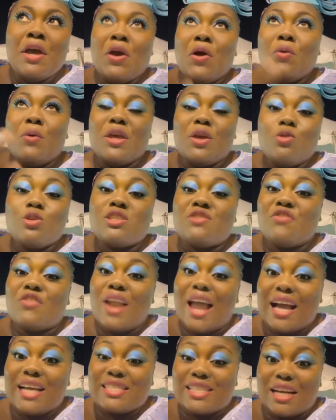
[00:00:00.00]
we use
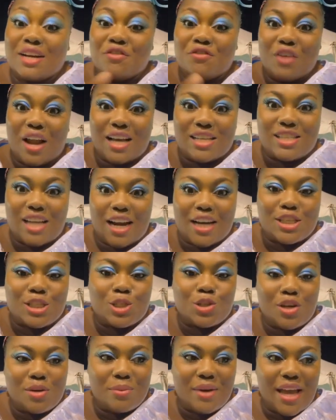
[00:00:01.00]
flags and the flags are
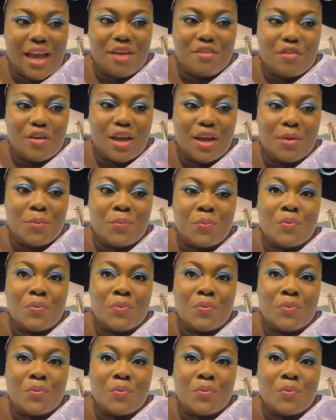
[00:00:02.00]
extremely heavy,